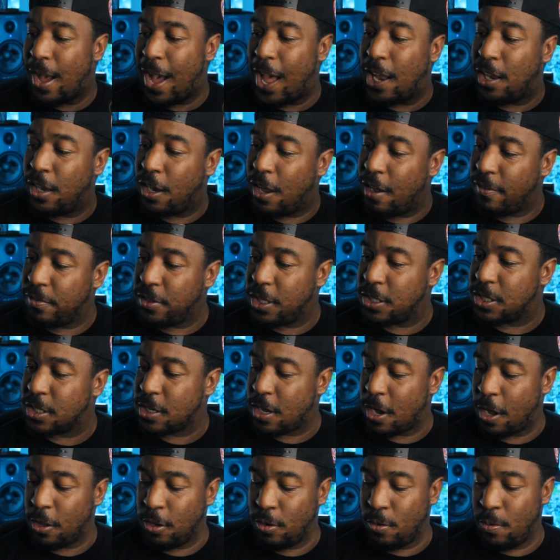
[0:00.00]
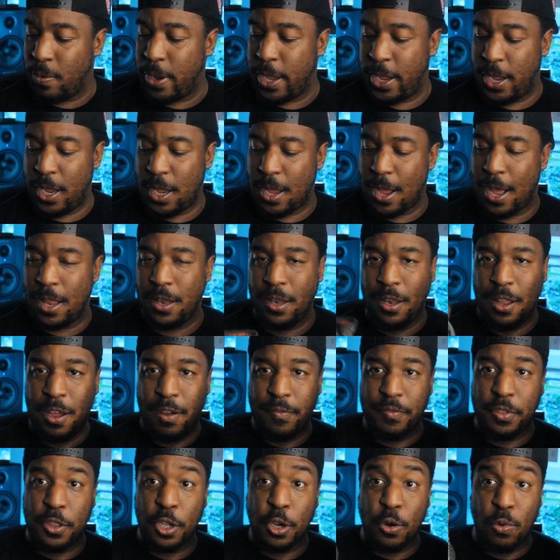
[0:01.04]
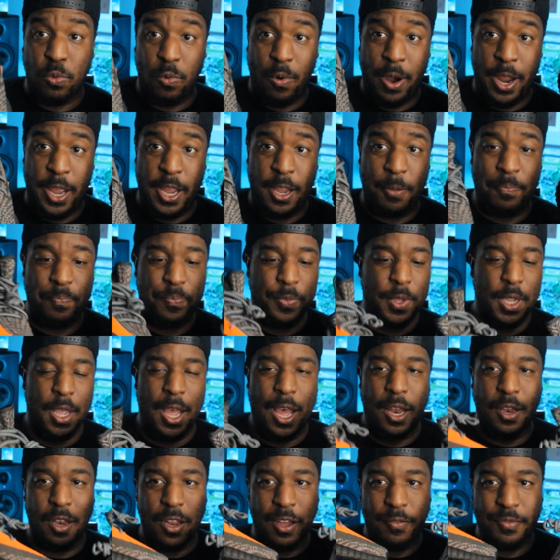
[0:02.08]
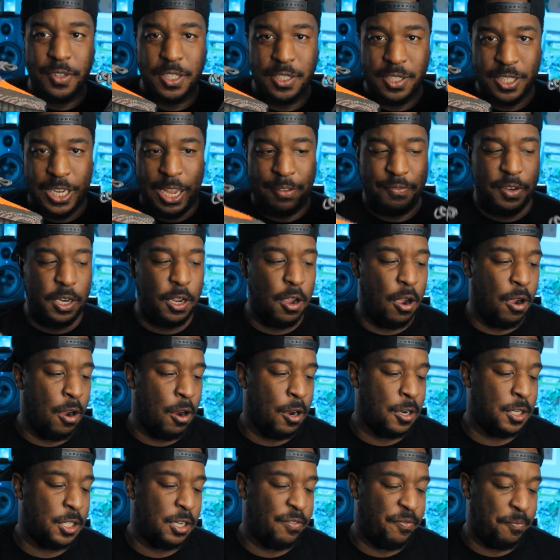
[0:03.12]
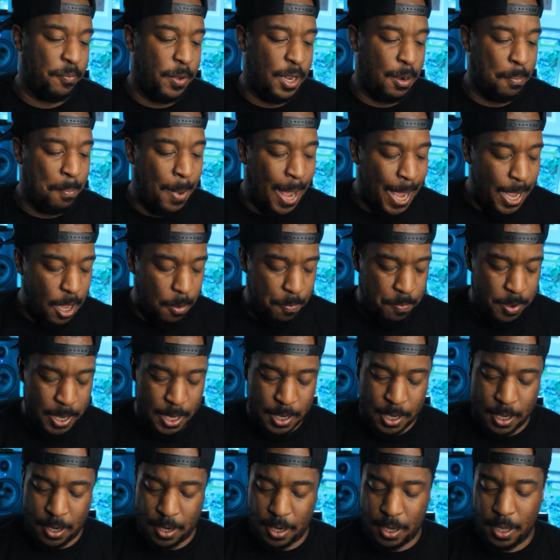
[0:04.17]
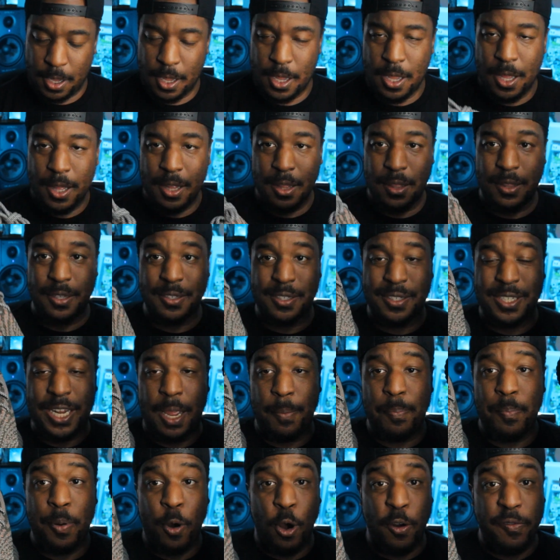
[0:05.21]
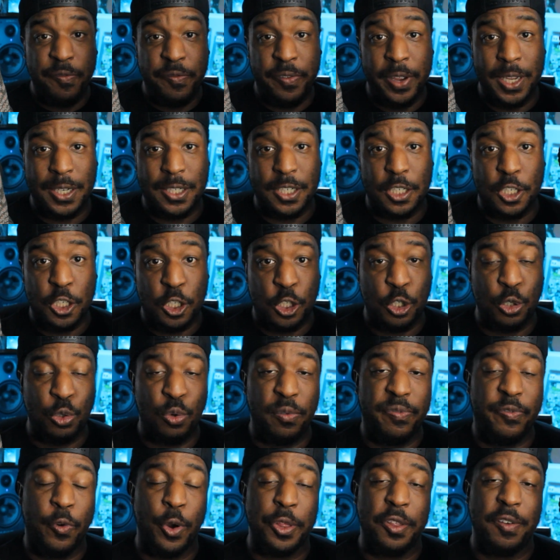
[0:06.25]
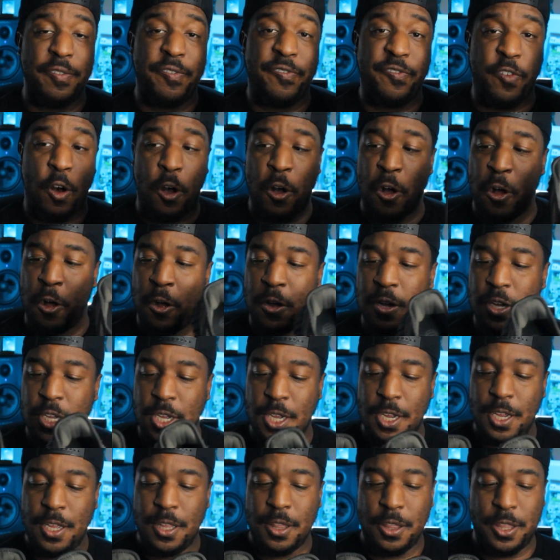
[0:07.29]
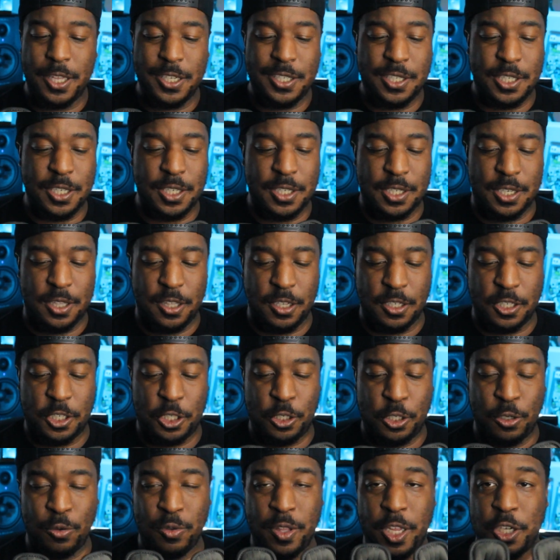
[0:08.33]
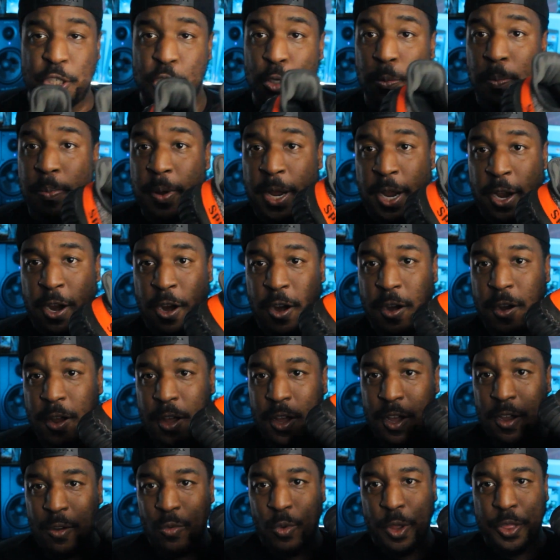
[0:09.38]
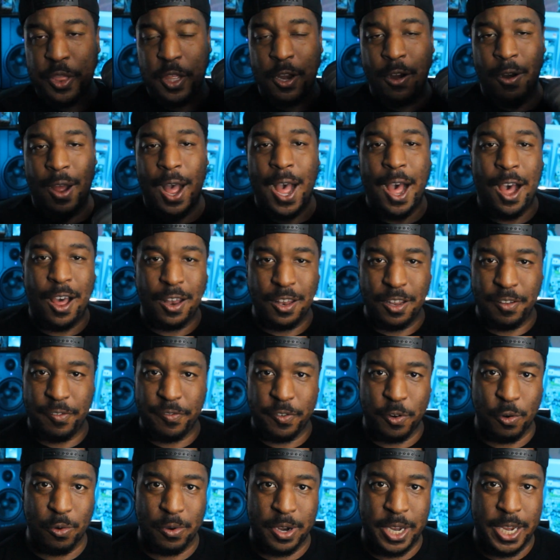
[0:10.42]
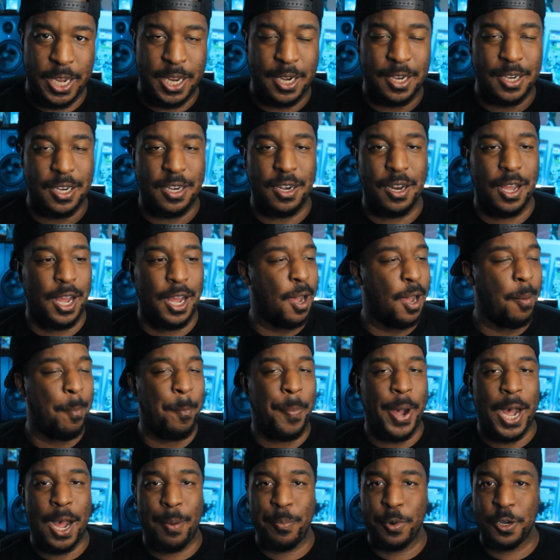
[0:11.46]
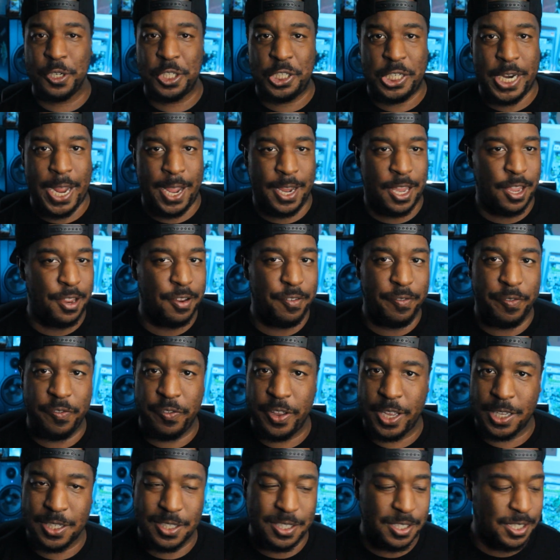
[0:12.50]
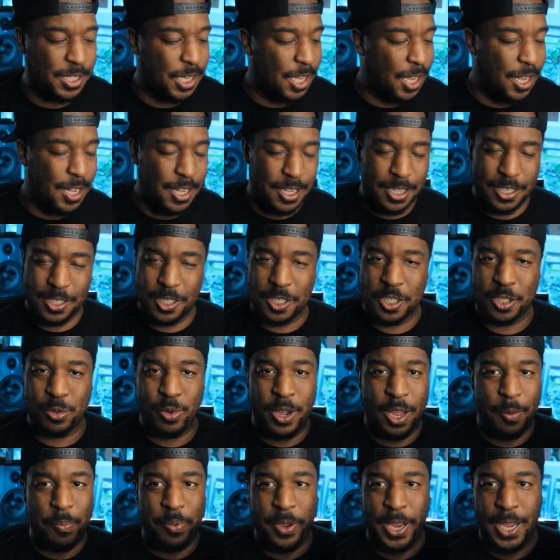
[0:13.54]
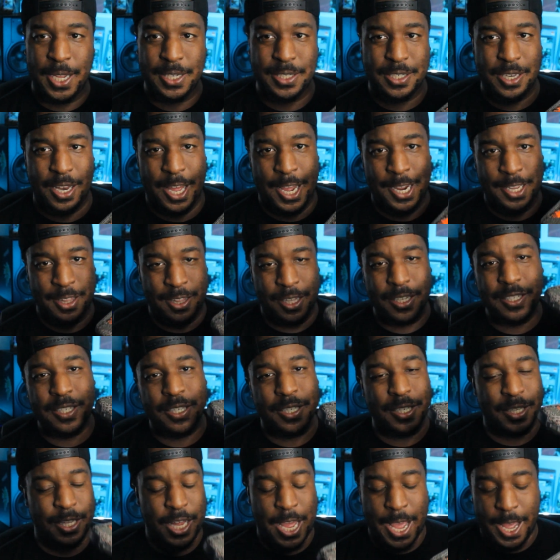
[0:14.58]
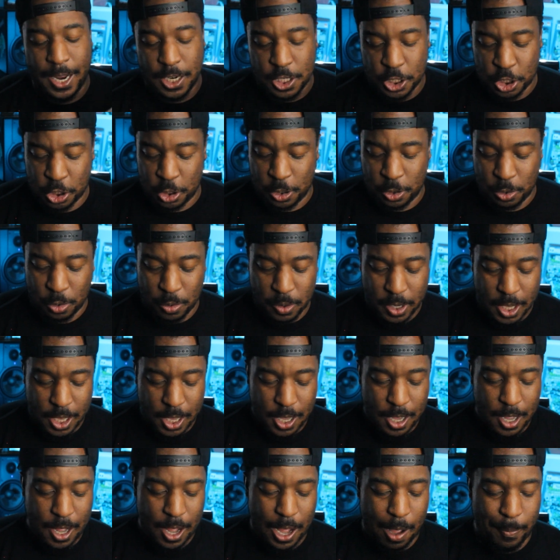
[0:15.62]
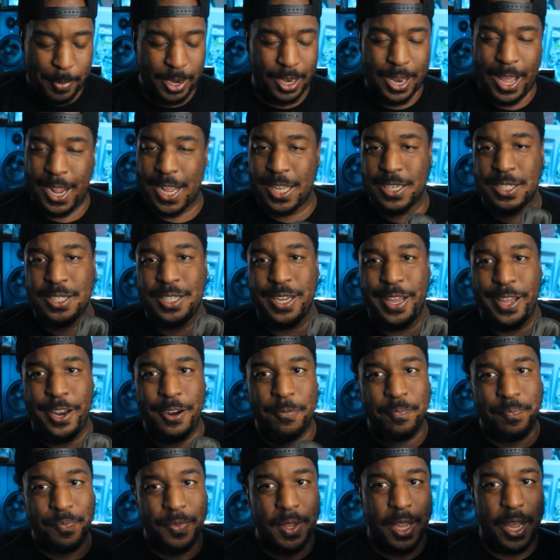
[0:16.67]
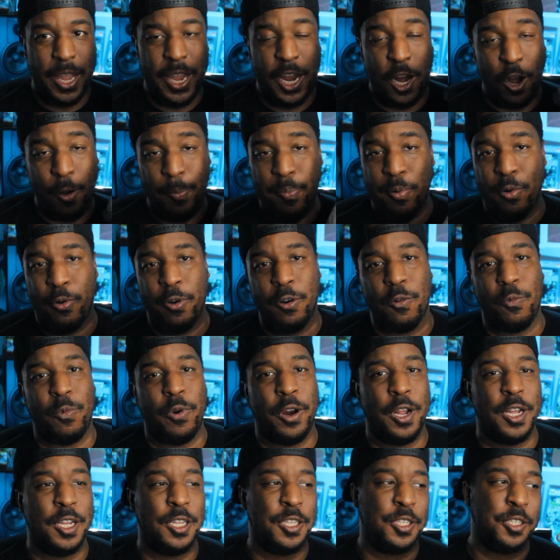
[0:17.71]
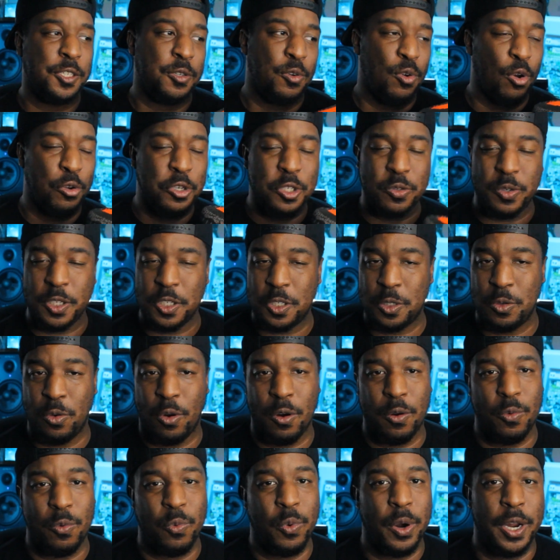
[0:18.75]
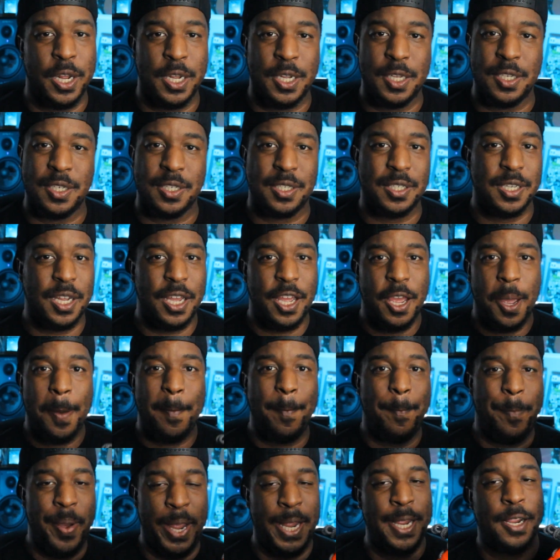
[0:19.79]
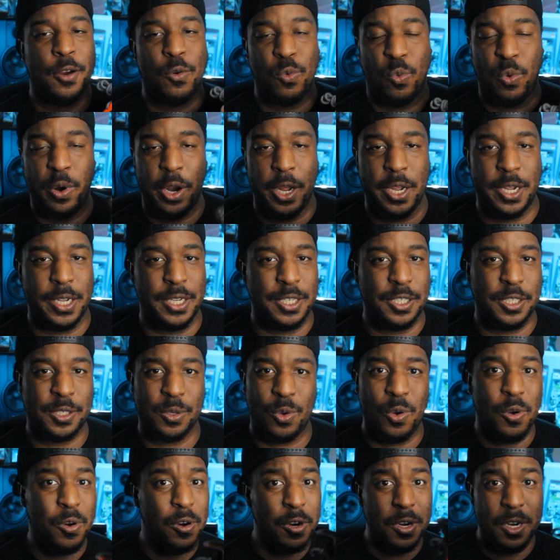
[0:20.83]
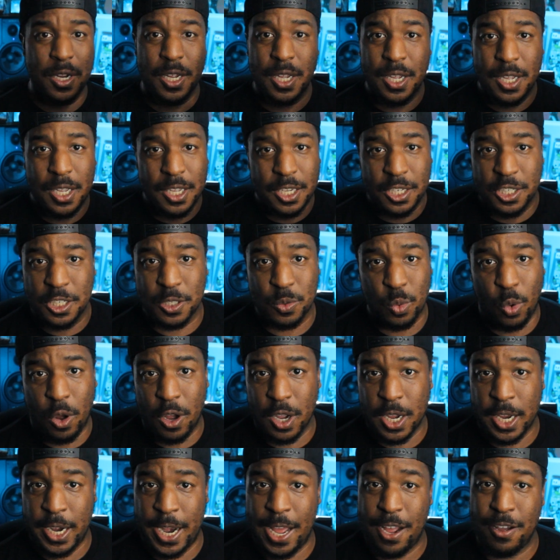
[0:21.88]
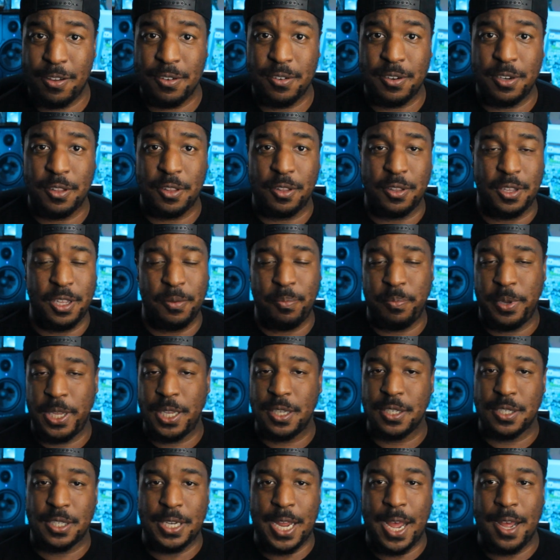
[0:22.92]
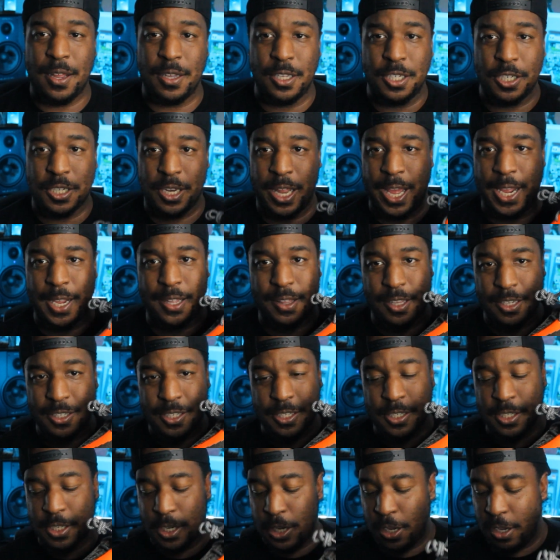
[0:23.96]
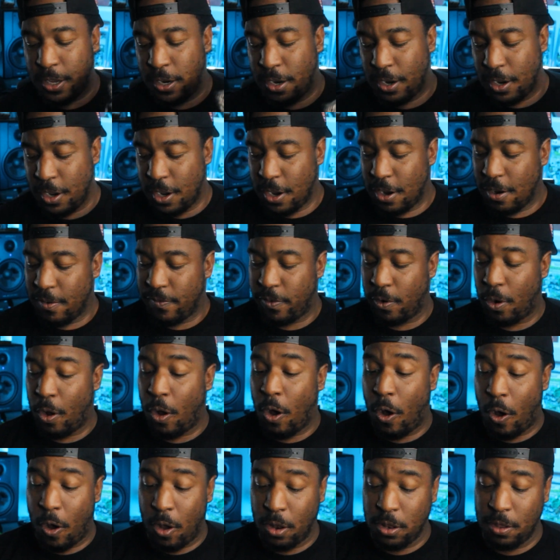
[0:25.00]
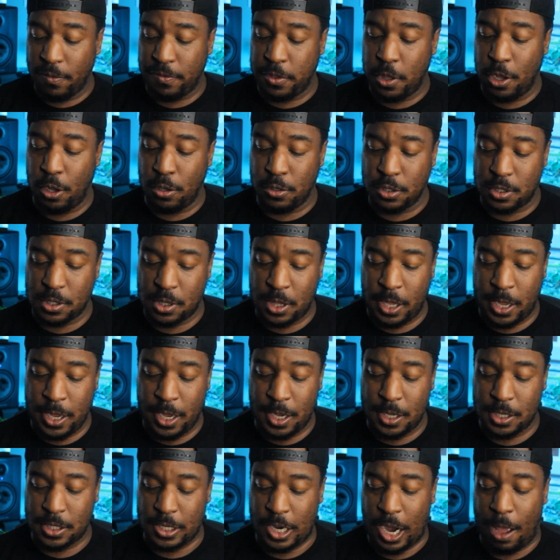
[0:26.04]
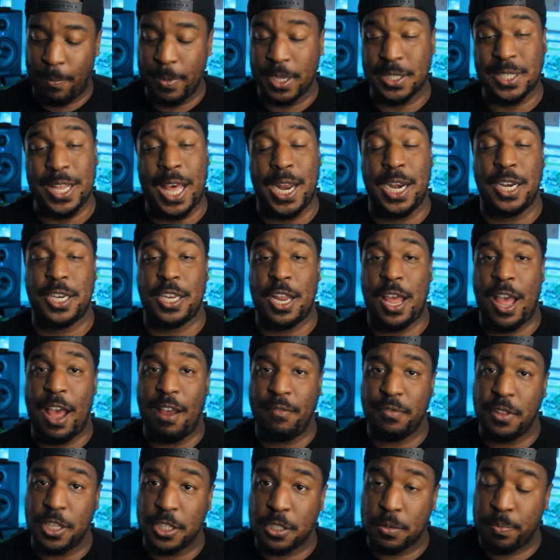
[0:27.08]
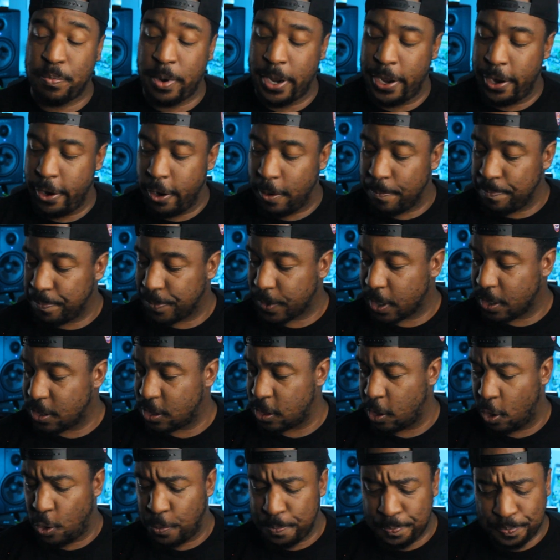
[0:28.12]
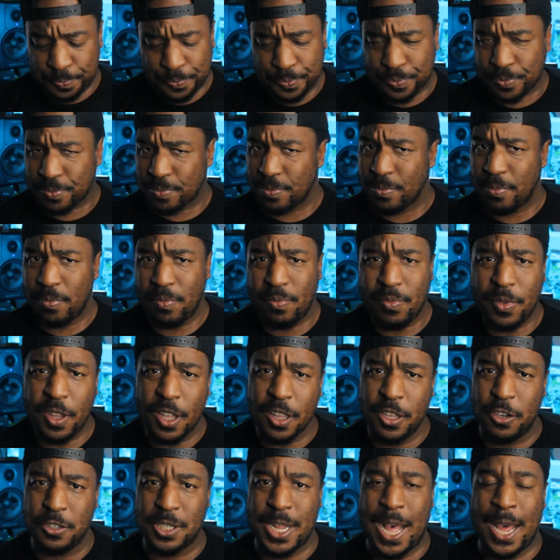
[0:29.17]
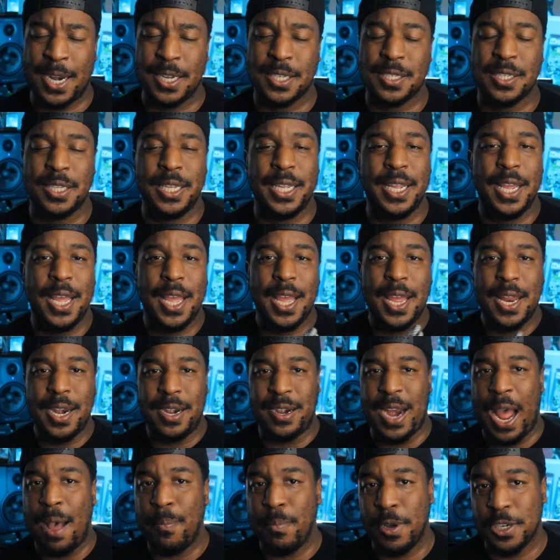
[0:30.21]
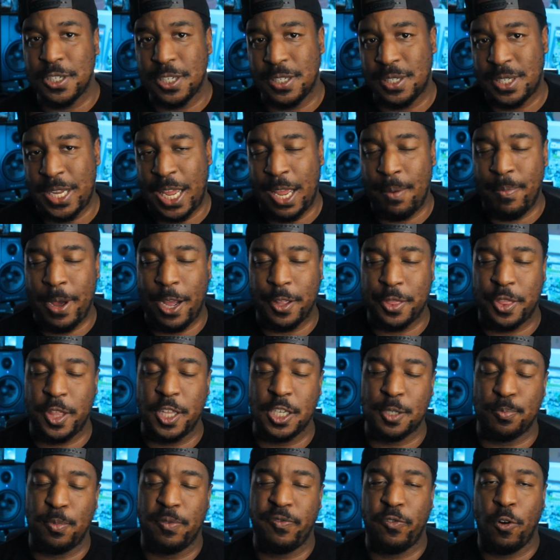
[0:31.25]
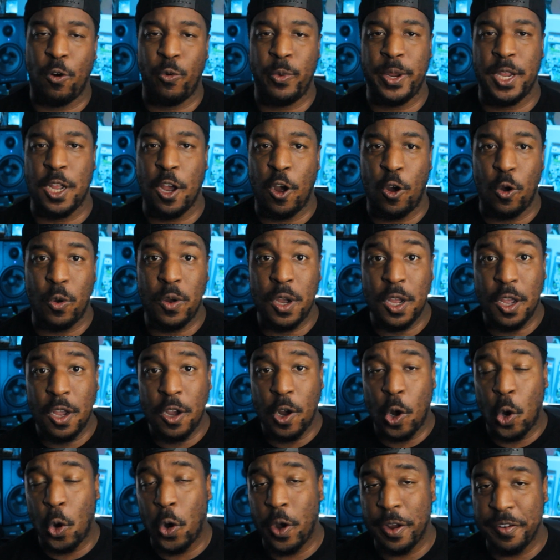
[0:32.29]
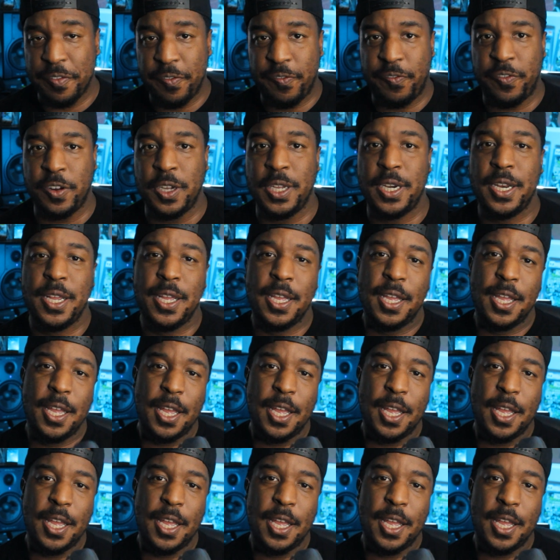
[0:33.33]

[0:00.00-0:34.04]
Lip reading: I love this colorway. I love the gray. I love the safety orange. In my opinion, this is a perfect shoe for the fall. This is the shoe that you pair with your olive green bomber jacket fits and sweatpants. Like, this is that shoe. And like I said, airport runs, grocery store runs, bank runs, or just walking out and being stylish. Like, this is good for all of those things. And I'm excited to have this pair. So there's honestly not much to say about this before we go on foot.